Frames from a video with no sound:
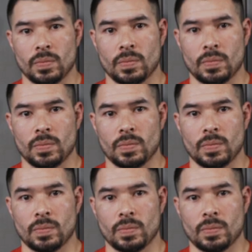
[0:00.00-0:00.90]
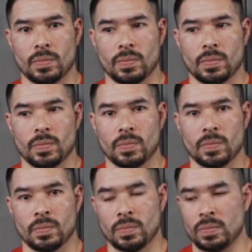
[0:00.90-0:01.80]

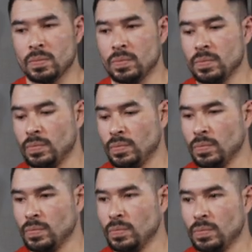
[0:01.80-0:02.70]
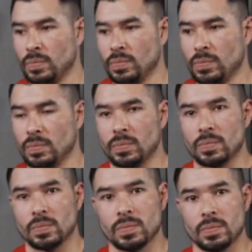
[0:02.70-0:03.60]

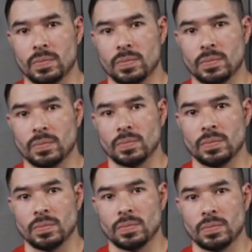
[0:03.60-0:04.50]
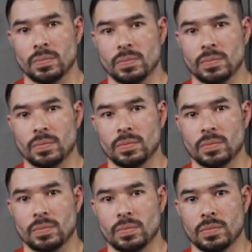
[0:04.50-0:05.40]

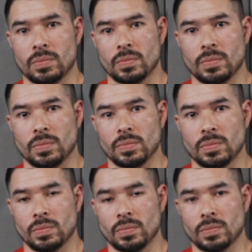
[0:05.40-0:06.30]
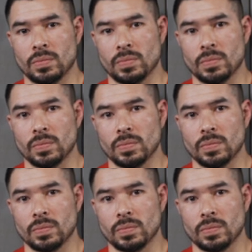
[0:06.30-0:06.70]
No words are spoken by the person on screen.